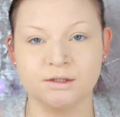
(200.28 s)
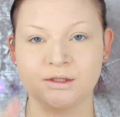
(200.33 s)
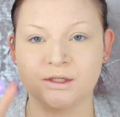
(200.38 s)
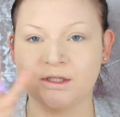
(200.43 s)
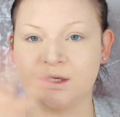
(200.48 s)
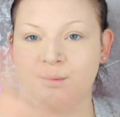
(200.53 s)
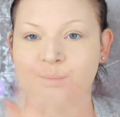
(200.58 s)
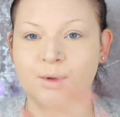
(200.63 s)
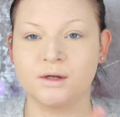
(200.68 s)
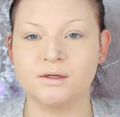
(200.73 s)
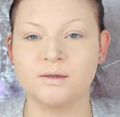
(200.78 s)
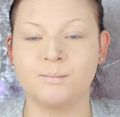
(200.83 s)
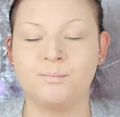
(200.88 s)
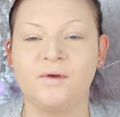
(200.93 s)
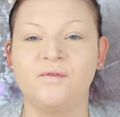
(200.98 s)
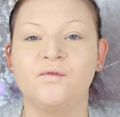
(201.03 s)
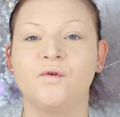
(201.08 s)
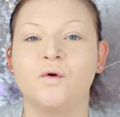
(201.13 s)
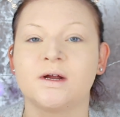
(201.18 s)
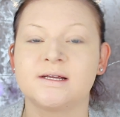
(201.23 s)
Just to bronze,
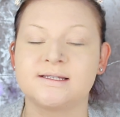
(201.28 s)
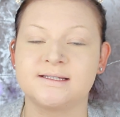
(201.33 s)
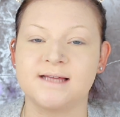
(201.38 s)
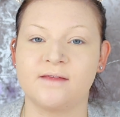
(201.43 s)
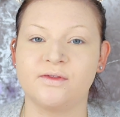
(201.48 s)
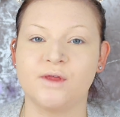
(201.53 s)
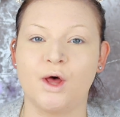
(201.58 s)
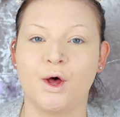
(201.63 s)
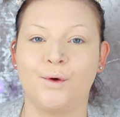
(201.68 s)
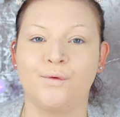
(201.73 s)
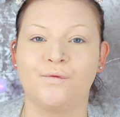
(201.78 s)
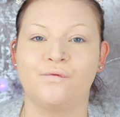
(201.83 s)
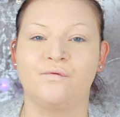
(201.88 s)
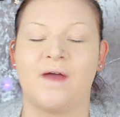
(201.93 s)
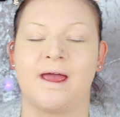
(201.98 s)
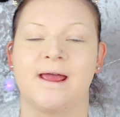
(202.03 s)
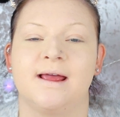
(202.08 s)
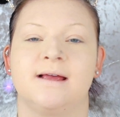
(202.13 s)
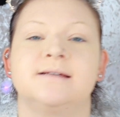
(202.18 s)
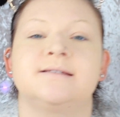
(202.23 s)
before I set the whole
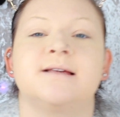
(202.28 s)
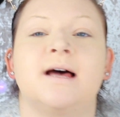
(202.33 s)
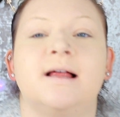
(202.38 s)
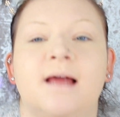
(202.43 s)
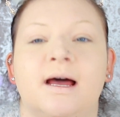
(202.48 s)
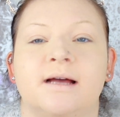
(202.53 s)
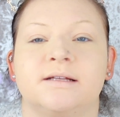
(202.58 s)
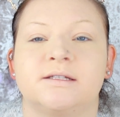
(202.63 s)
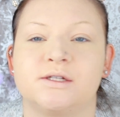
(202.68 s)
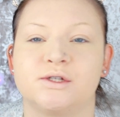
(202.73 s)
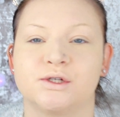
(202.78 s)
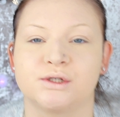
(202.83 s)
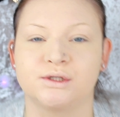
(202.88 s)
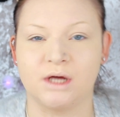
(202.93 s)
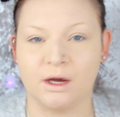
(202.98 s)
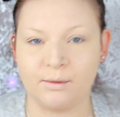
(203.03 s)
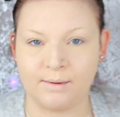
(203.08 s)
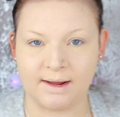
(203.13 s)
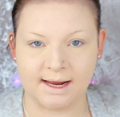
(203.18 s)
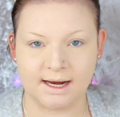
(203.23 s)
face, I like to just
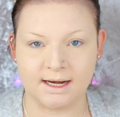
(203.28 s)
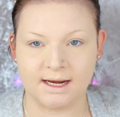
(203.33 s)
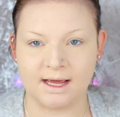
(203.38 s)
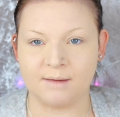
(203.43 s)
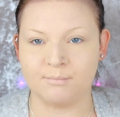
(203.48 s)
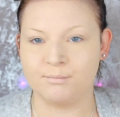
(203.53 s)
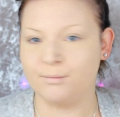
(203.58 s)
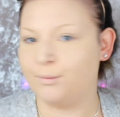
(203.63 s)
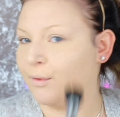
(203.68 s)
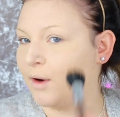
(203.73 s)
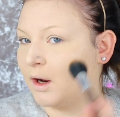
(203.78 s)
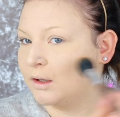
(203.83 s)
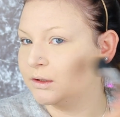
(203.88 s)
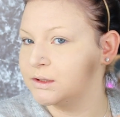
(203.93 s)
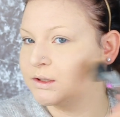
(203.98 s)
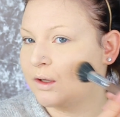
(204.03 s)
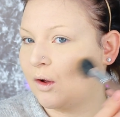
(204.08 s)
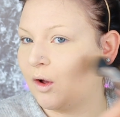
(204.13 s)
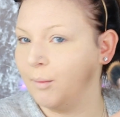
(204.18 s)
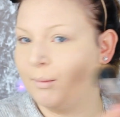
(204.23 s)
go in and
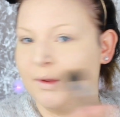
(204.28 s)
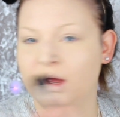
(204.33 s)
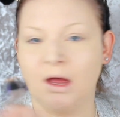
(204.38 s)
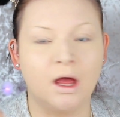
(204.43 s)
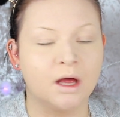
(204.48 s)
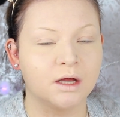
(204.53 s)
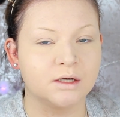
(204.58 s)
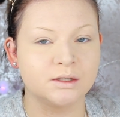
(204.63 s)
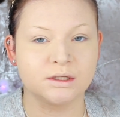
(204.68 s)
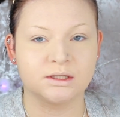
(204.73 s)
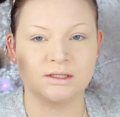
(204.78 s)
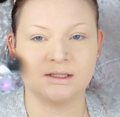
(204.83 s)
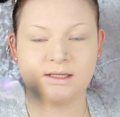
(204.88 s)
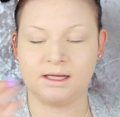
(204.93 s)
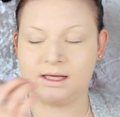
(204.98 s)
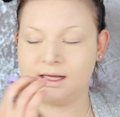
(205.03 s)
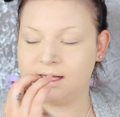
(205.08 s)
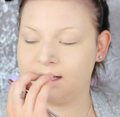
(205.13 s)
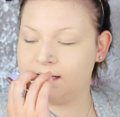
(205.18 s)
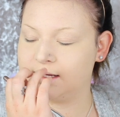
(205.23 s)
bronze up just
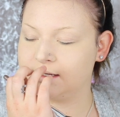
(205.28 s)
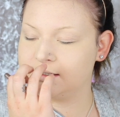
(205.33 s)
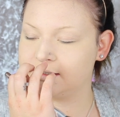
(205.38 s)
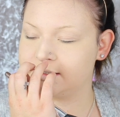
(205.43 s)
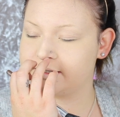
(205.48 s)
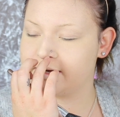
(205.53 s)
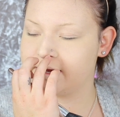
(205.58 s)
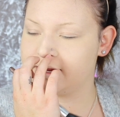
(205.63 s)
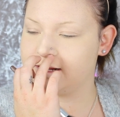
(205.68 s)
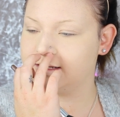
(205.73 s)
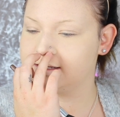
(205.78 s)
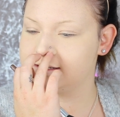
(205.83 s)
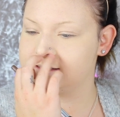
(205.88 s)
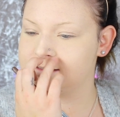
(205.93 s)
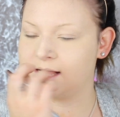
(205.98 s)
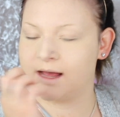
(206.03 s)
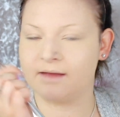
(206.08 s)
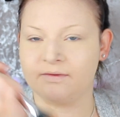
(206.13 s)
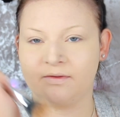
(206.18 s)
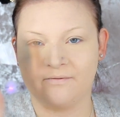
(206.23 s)
the
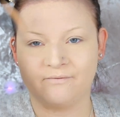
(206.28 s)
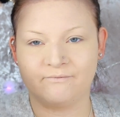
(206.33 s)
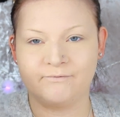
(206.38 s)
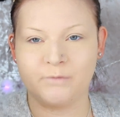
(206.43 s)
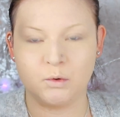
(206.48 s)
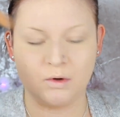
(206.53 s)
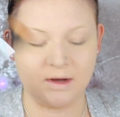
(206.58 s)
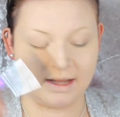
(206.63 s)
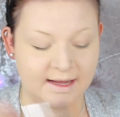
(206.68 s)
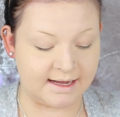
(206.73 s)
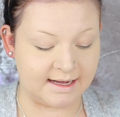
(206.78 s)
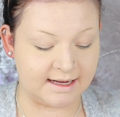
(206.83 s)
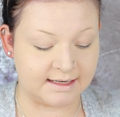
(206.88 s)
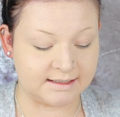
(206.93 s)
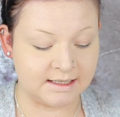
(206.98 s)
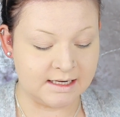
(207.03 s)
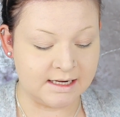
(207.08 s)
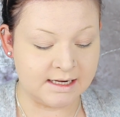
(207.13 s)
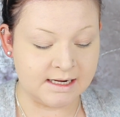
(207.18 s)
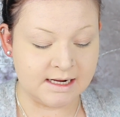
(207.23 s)
cheeks and the
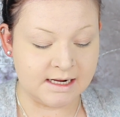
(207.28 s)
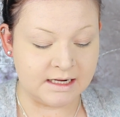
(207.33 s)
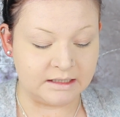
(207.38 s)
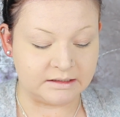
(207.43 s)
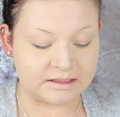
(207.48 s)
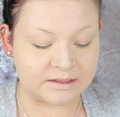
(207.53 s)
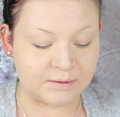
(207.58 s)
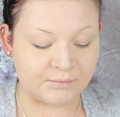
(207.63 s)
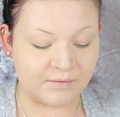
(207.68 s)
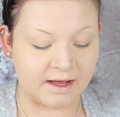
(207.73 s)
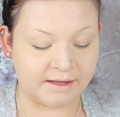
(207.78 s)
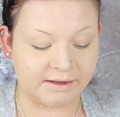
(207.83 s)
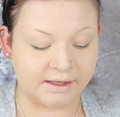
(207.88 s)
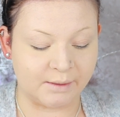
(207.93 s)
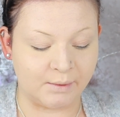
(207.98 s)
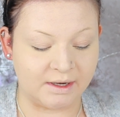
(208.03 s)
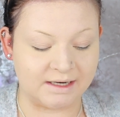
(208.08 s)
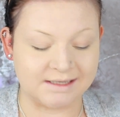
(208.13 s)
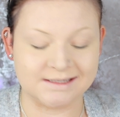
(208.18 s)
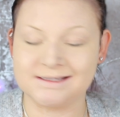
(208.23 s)
forehead, because I find
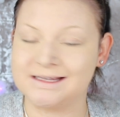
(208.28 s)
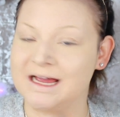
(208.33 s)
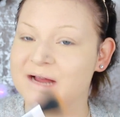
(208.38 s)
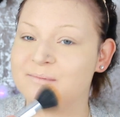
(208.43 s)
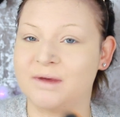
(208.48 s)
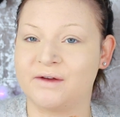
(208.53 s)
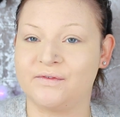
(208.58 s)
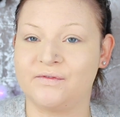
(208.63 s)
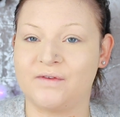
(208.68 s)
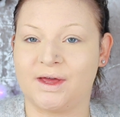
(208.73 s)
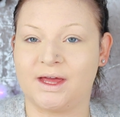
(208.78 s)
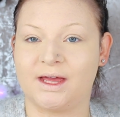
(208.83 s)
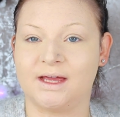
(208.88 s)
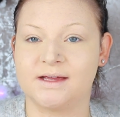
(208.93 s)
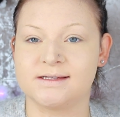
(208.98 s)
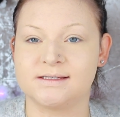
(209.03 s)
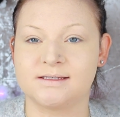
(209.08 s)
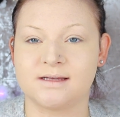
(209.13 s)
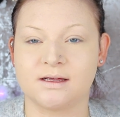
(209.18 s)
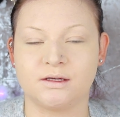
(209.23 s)
that when I set my
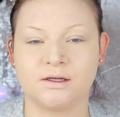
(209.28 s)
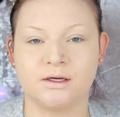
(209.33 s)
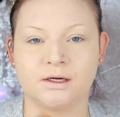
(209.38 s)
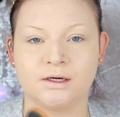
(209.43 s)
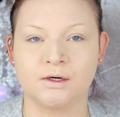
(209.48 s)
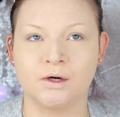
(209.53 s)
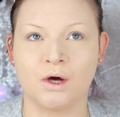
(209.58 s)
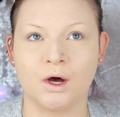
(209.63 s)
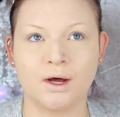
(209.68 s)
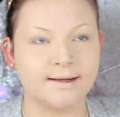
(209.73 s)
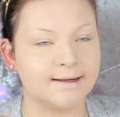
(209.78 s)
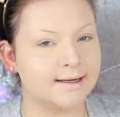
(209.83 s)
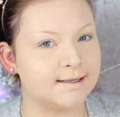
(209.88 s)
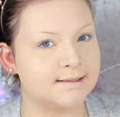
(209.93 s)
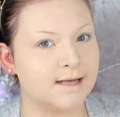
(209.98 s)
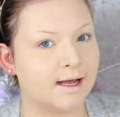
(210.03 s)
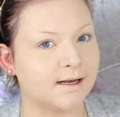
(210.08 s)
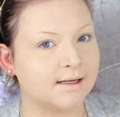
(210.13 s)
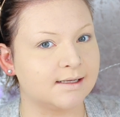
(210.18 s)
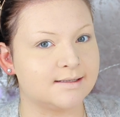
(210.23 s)
face, you can hardly
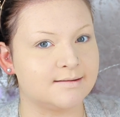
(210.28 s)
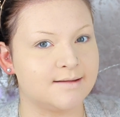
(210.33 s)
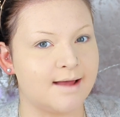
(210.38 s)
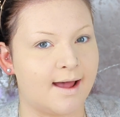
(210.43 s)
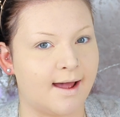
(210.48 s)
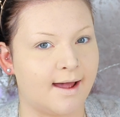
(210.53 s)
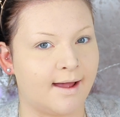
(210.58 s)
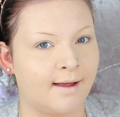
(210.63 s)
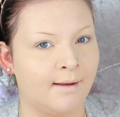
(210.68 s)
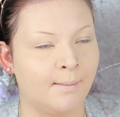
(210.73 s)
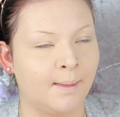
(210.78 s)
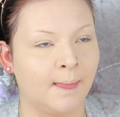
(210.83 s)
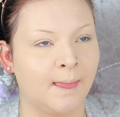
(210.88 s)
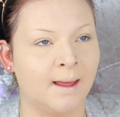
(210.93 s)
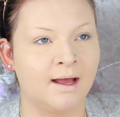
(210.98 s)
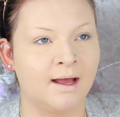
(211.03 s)
tell it's there.